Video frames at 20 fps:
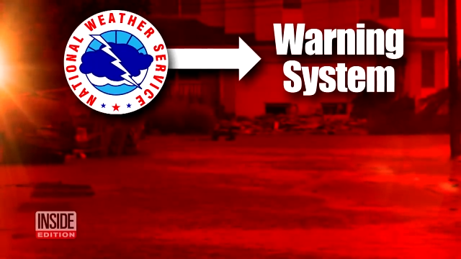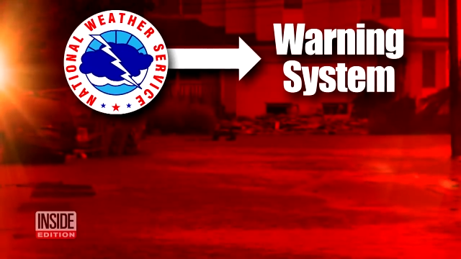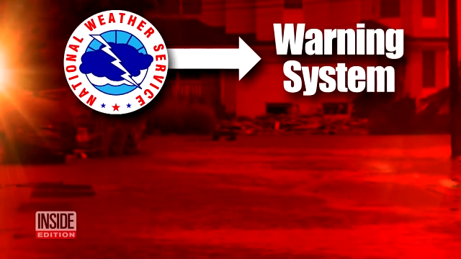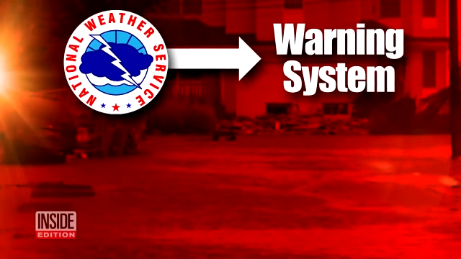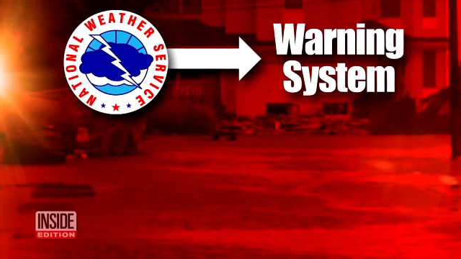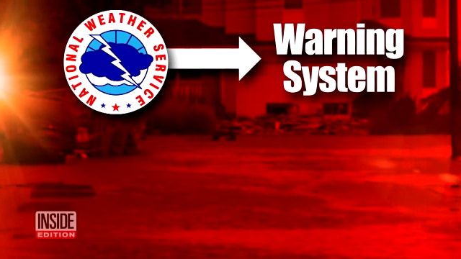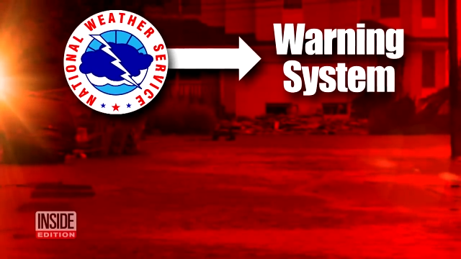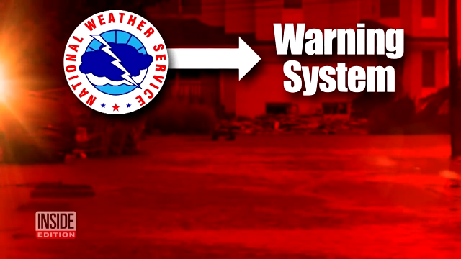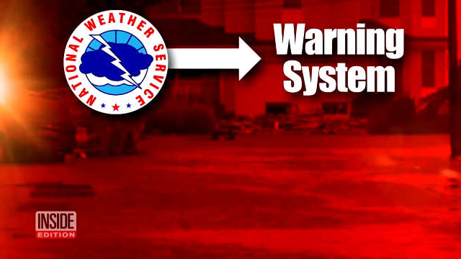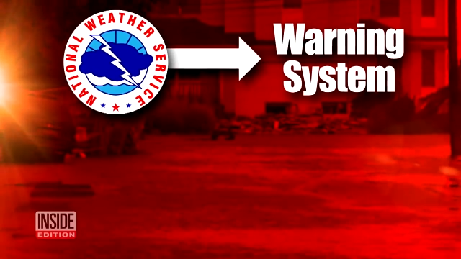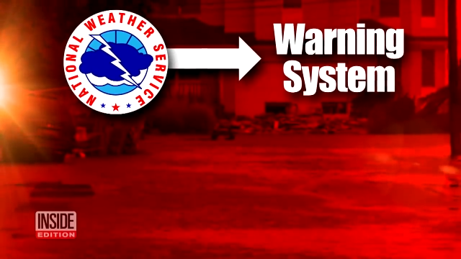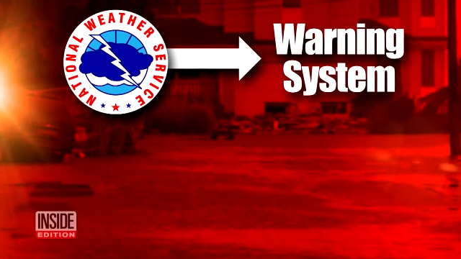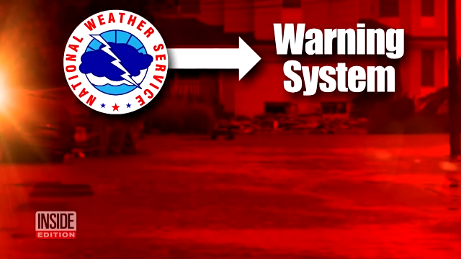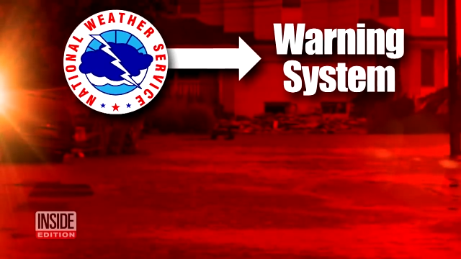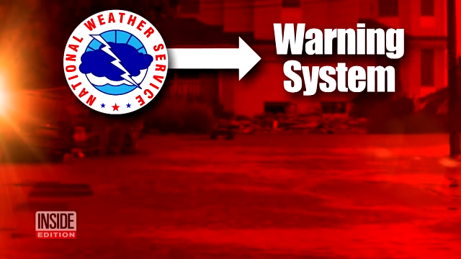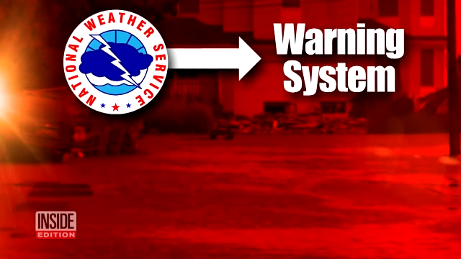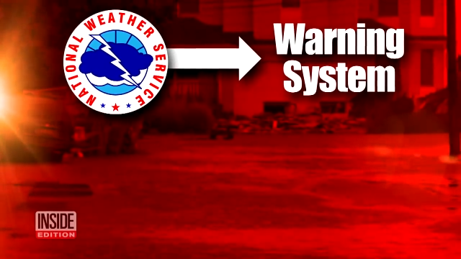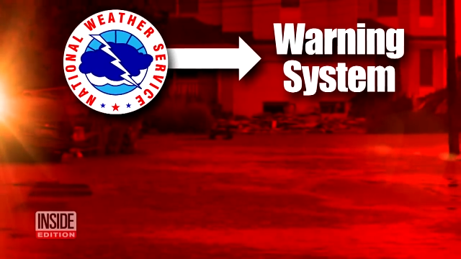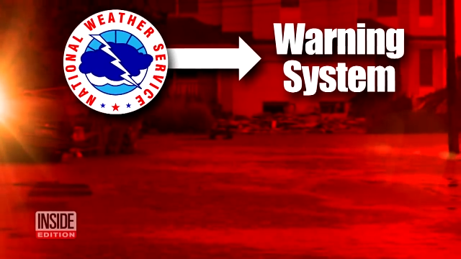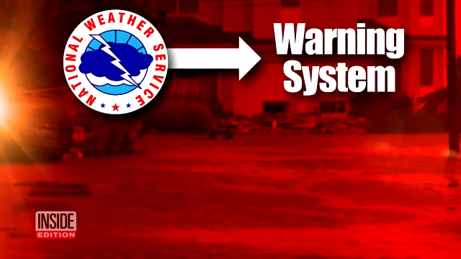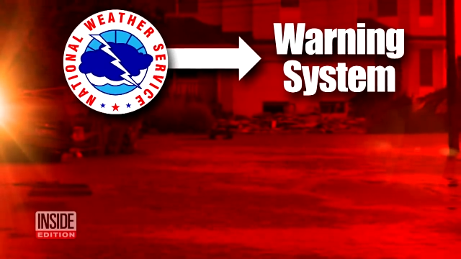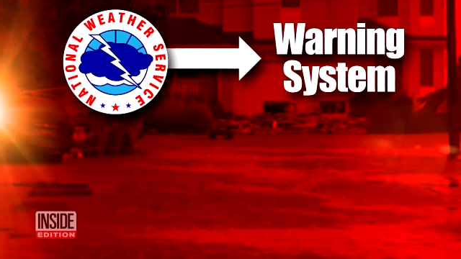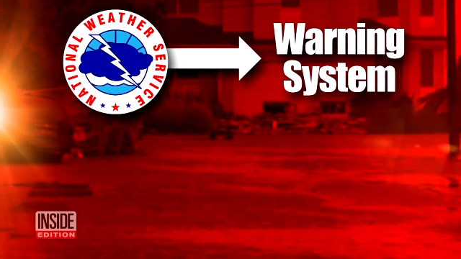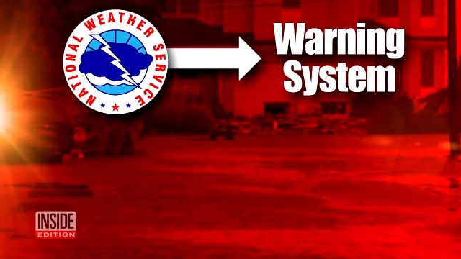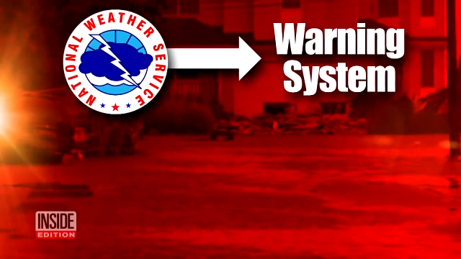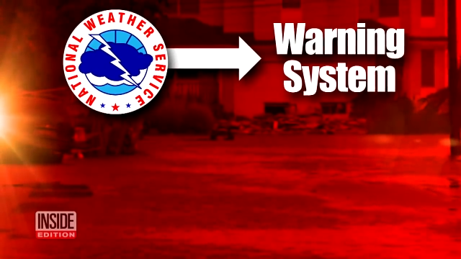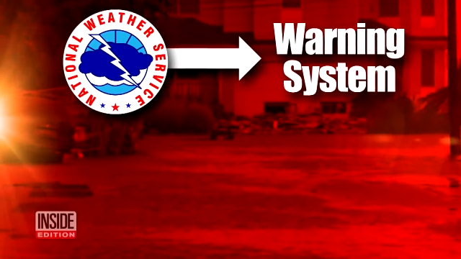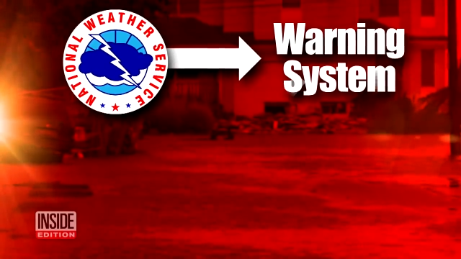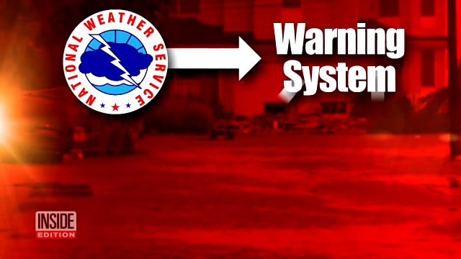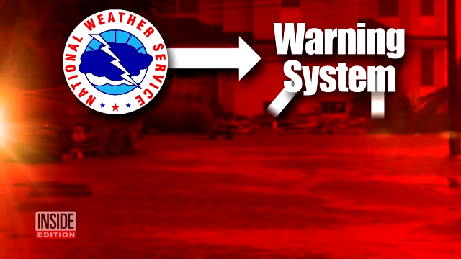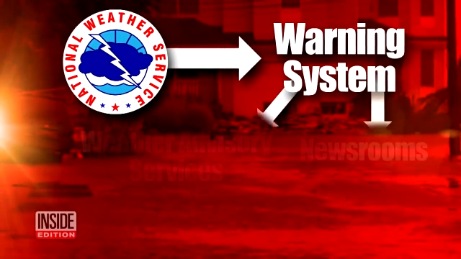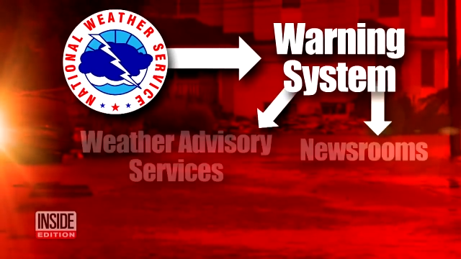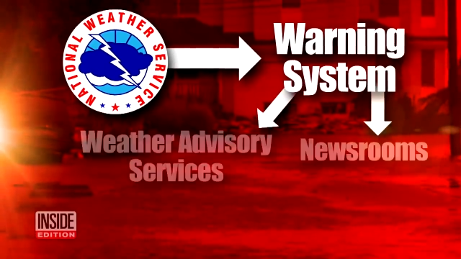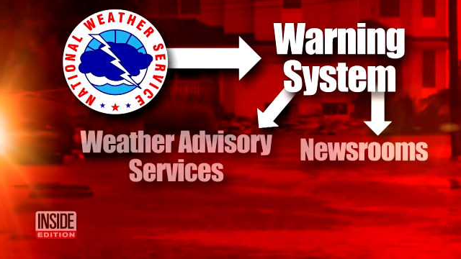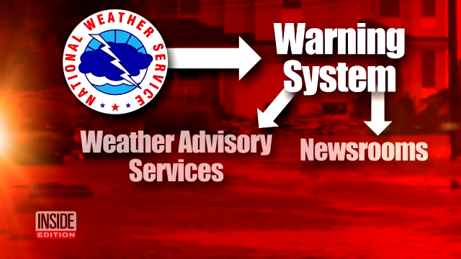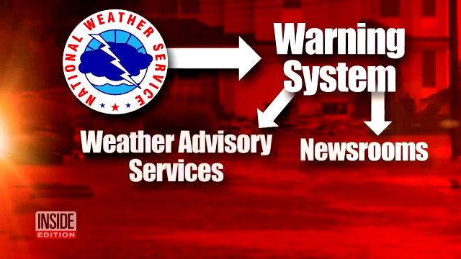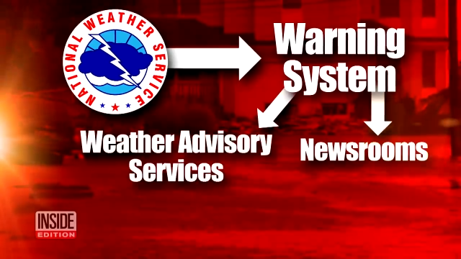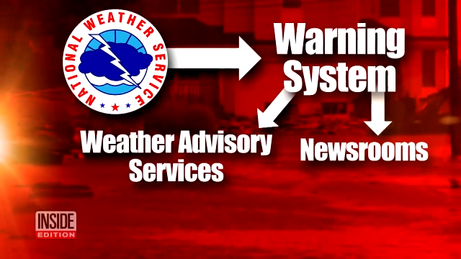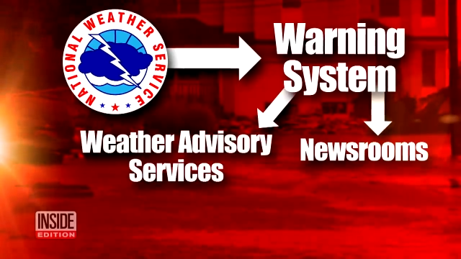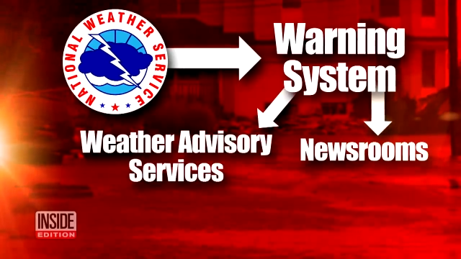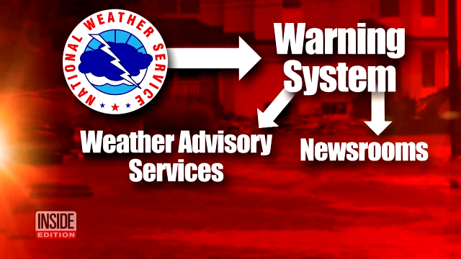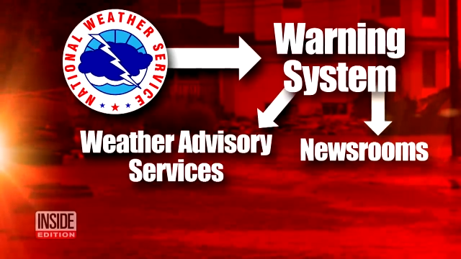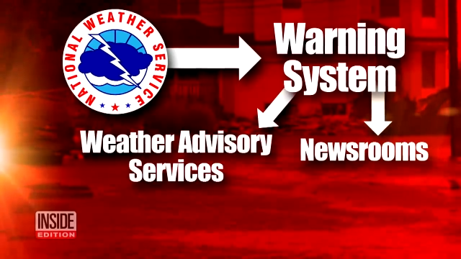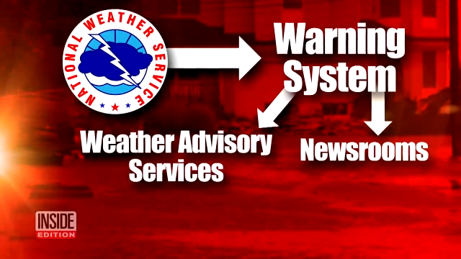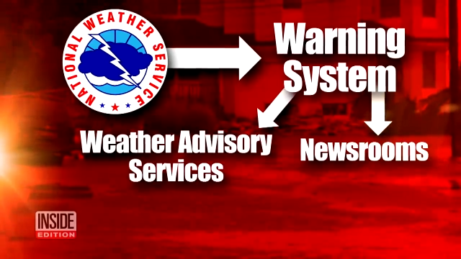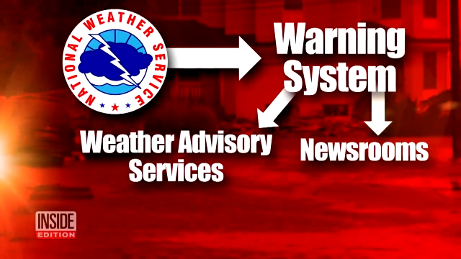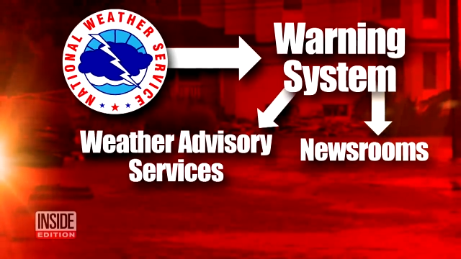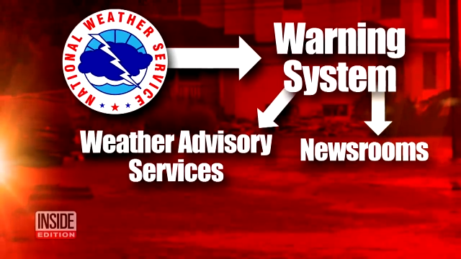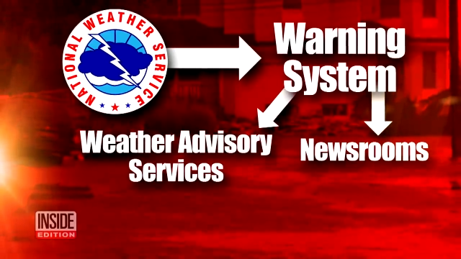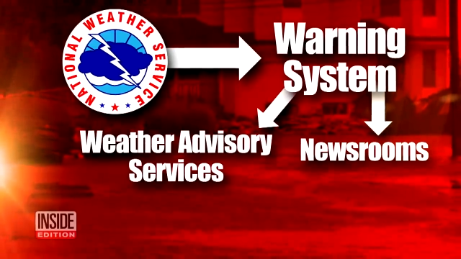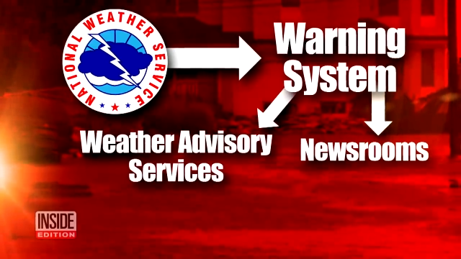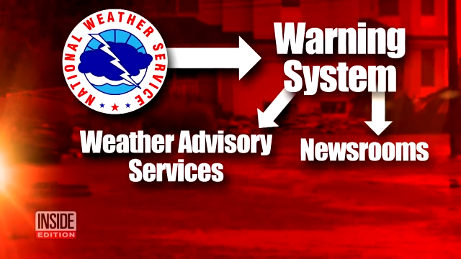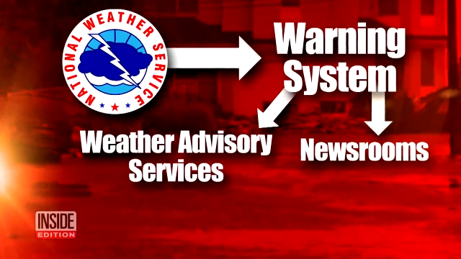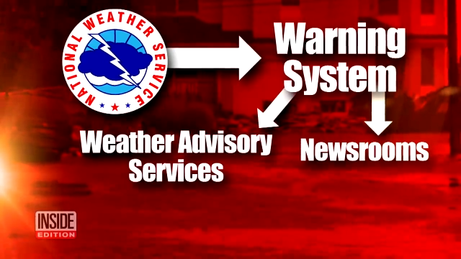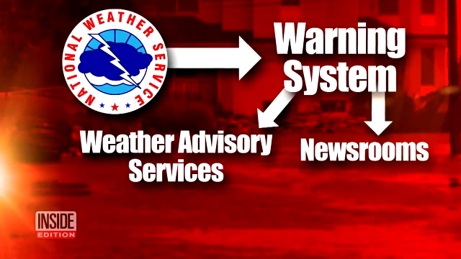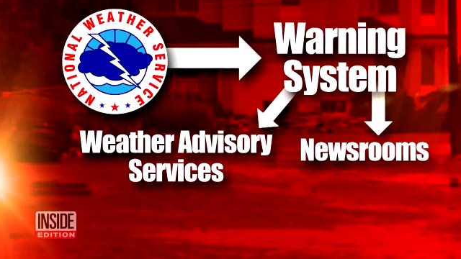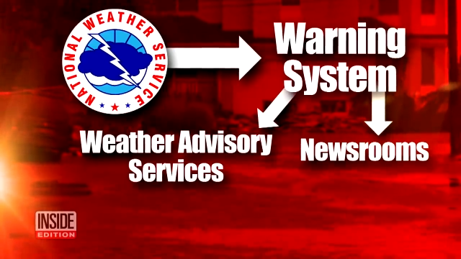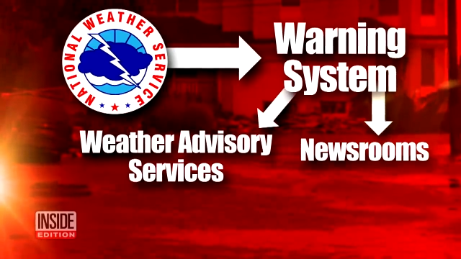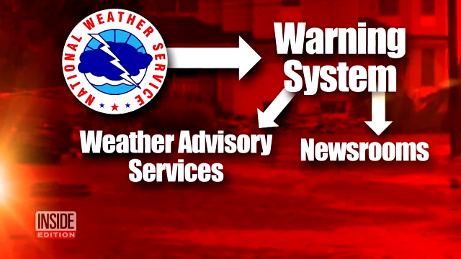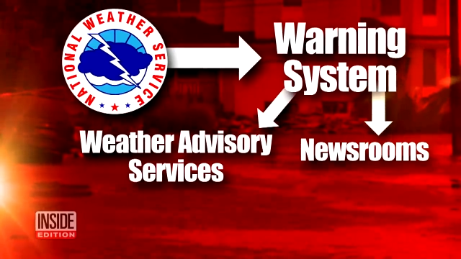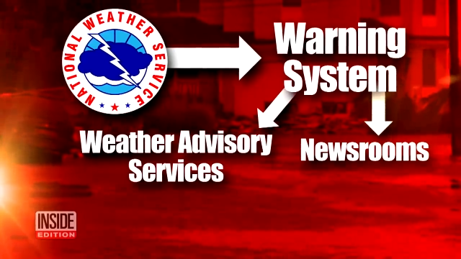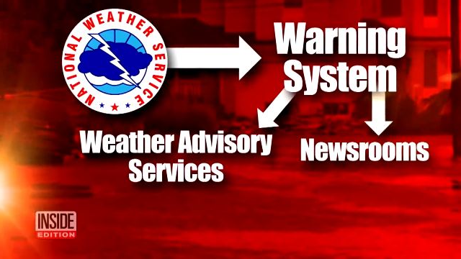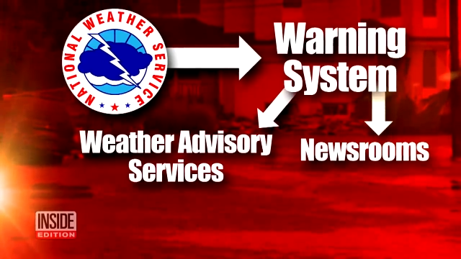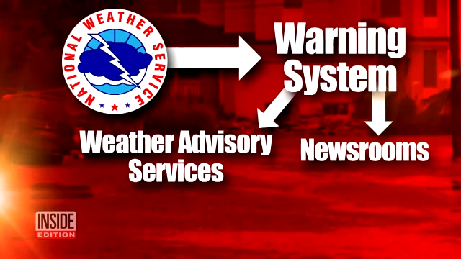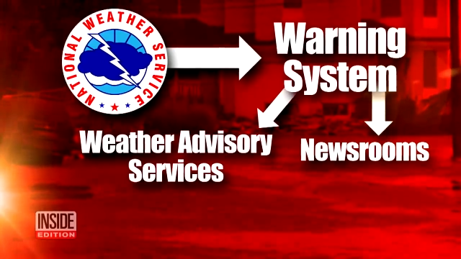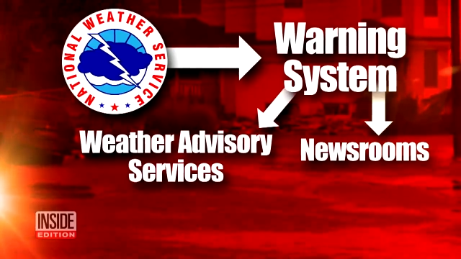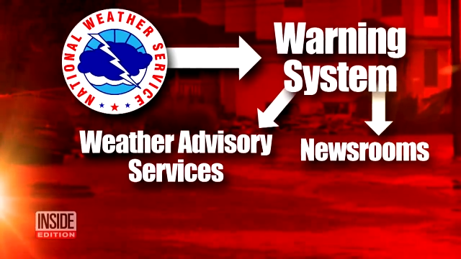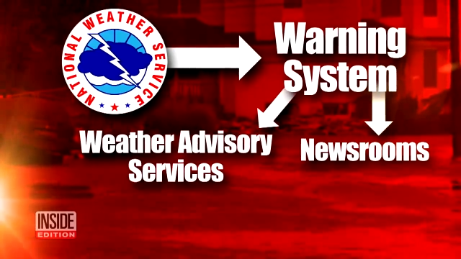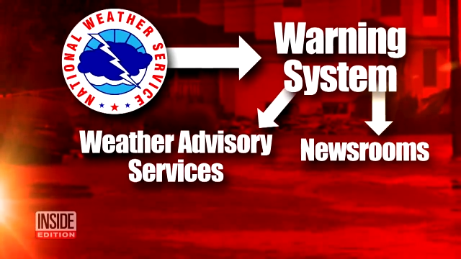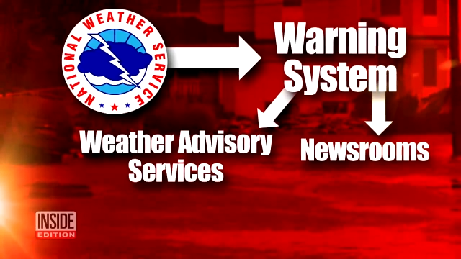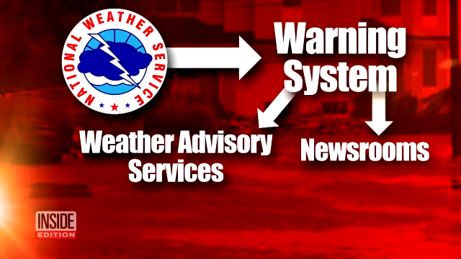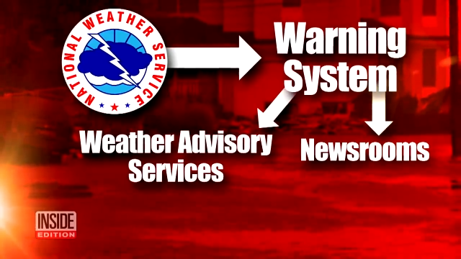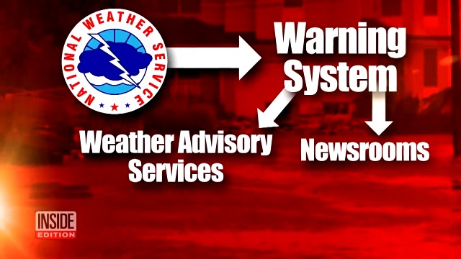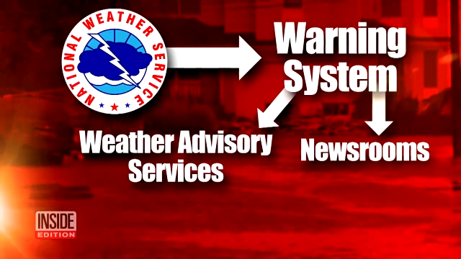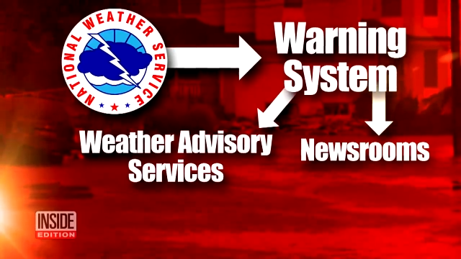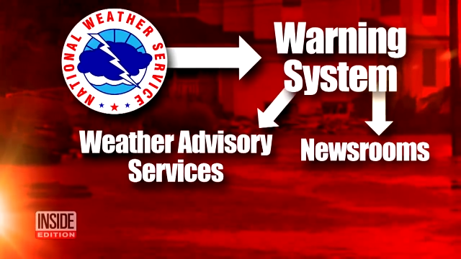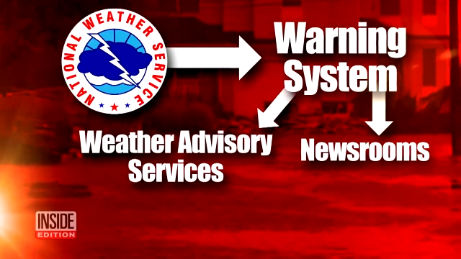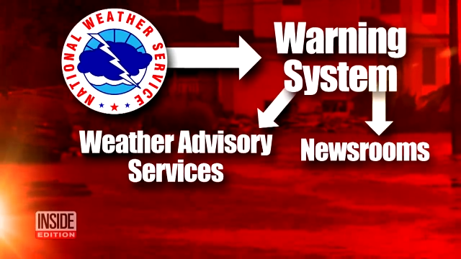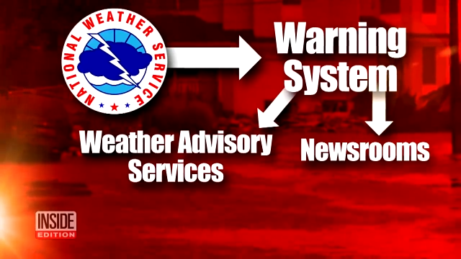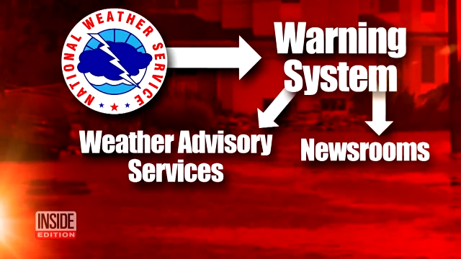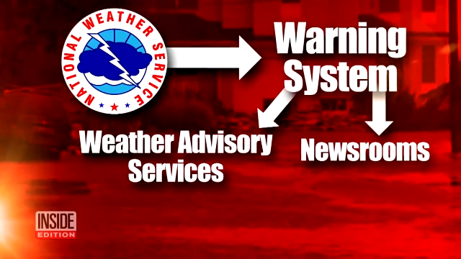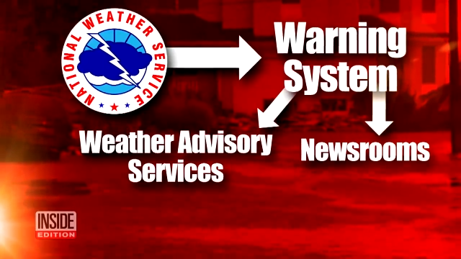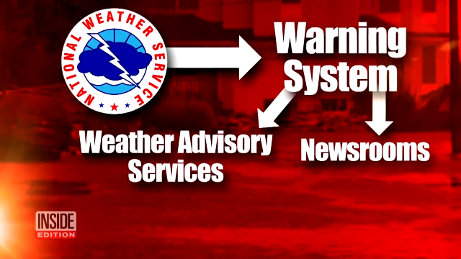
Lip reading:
No face is visible, so there are no lips to read.